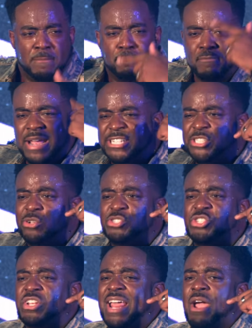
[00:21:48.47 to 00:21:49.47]
Mental
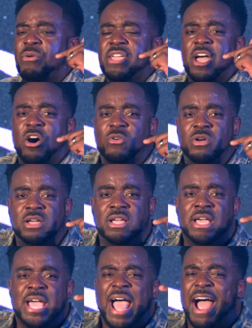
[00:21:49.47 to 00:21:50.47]
scenario
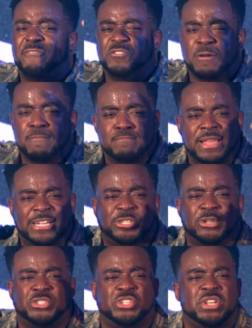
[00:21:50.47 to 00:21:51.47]
after
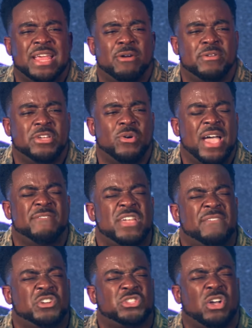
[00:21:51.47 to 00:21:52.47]
mental scenario. Have you
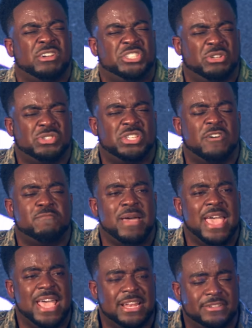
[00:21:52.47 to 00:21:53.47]
ever thought yourself
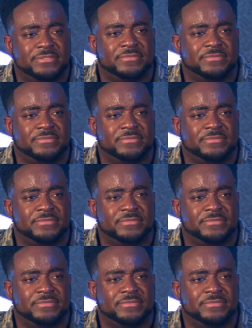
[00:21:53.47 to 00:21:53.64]
mad?